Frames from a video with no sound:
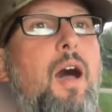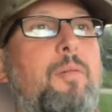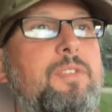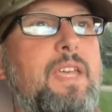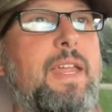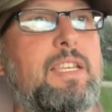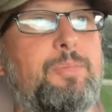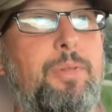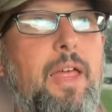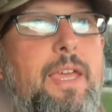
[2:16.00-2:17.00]
Stay in its
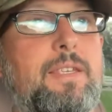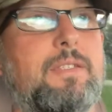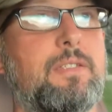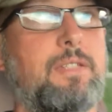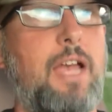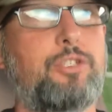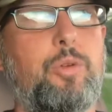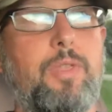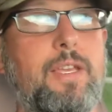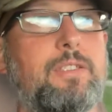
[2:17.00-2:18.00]
place, not
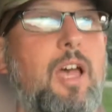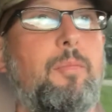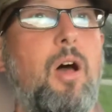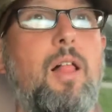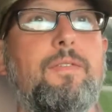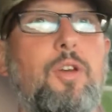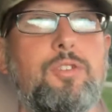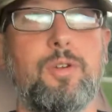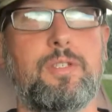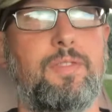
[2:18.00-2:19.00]
chew things up, all of those
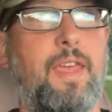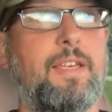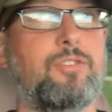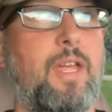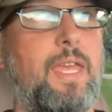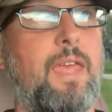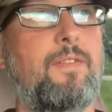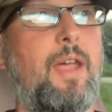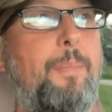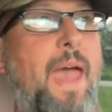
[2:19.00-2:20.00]
sorts of things, right?
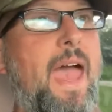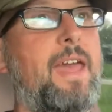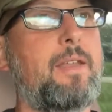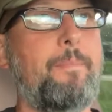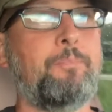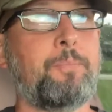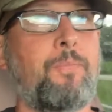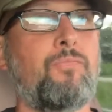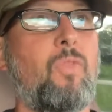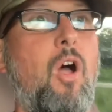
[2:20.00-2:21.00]
Even a pet,
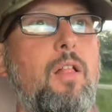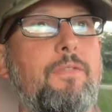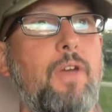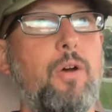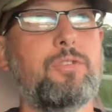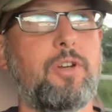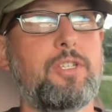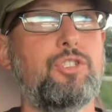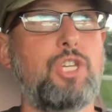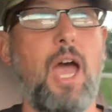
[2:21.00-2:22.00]
all of those are
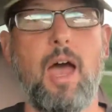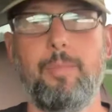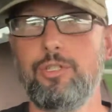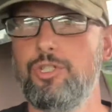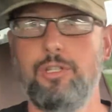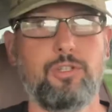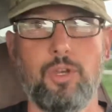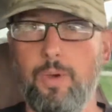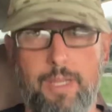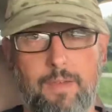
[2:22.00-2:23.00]
its job. It shouldn't
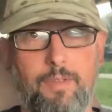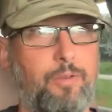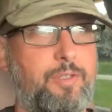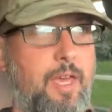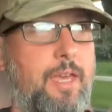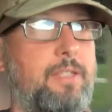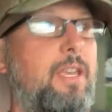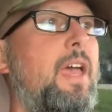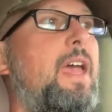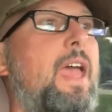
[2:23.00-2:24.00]
do any of those things.
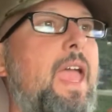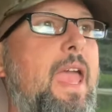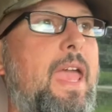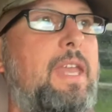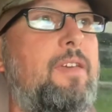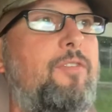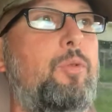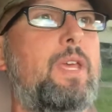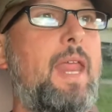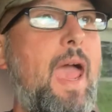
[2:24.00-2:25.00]
And if you
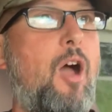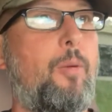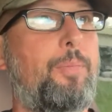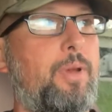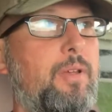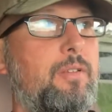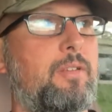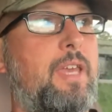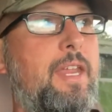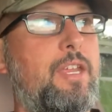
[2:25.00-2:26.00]
need help
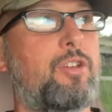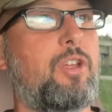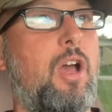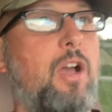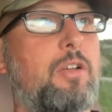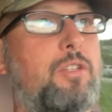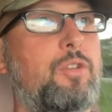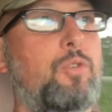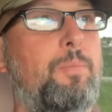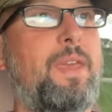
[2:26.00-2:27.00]
getting your dog
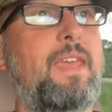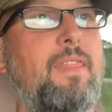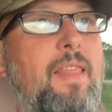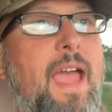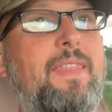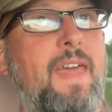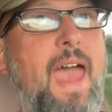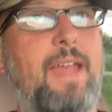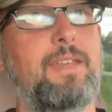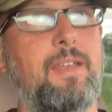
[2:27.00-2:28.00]
to be like that,